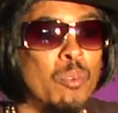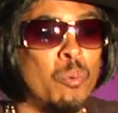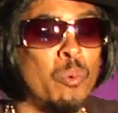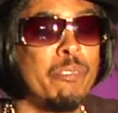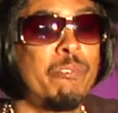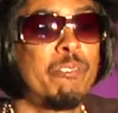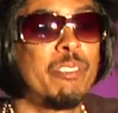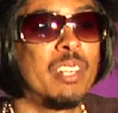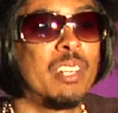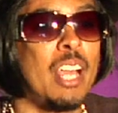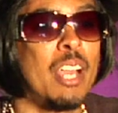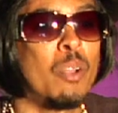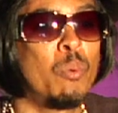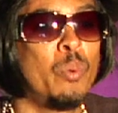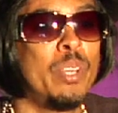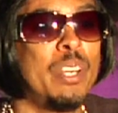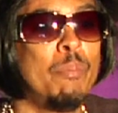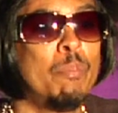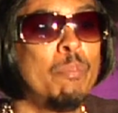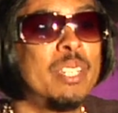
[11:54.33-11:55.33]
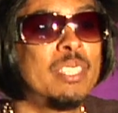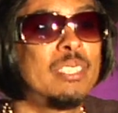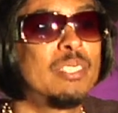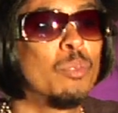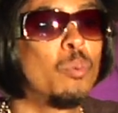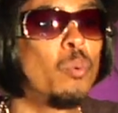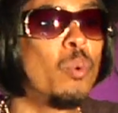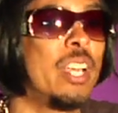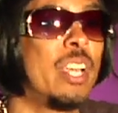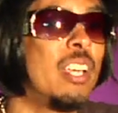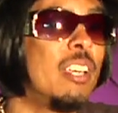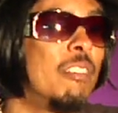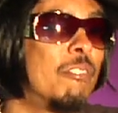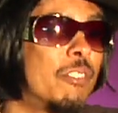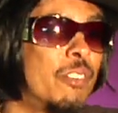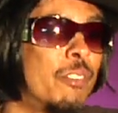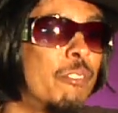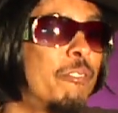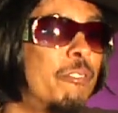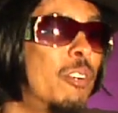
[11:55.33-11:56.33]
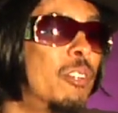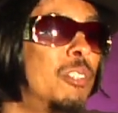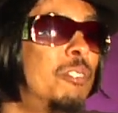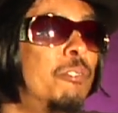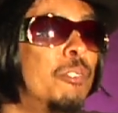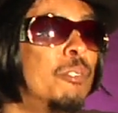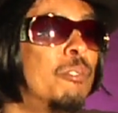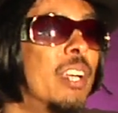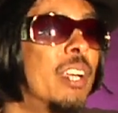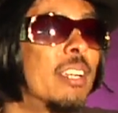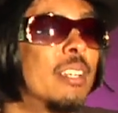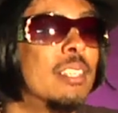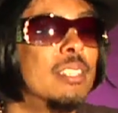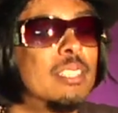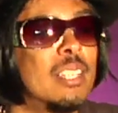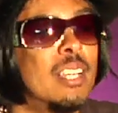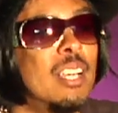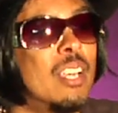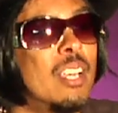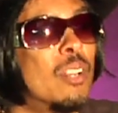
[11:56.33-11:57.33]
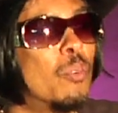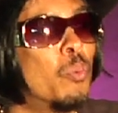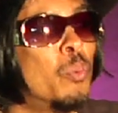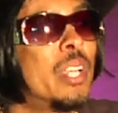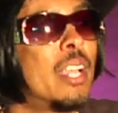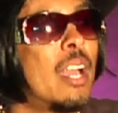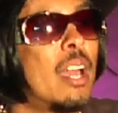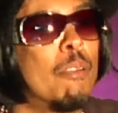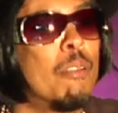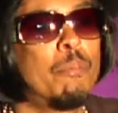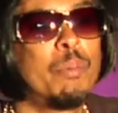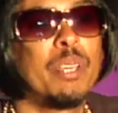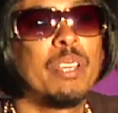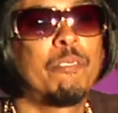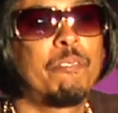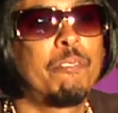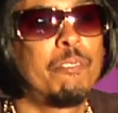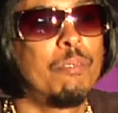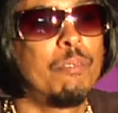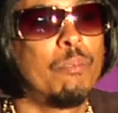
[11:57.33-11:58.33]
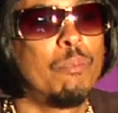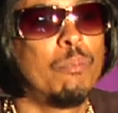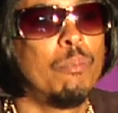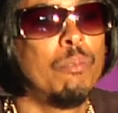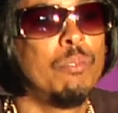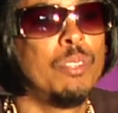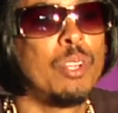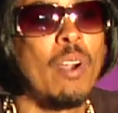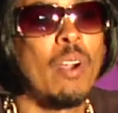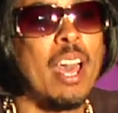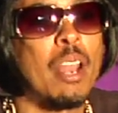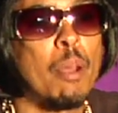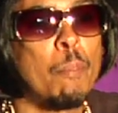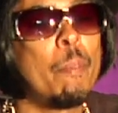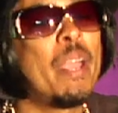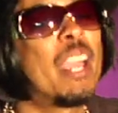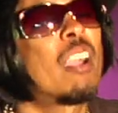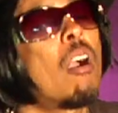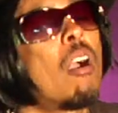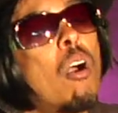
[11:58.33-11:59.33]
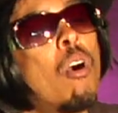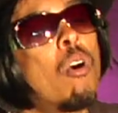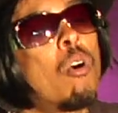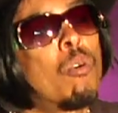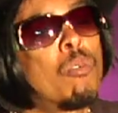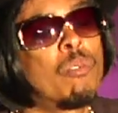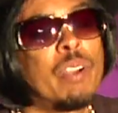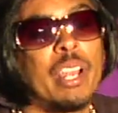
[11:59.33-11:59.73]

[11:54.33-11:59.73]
we feel like we missed the wave of the first few records. We gotta know how to make our own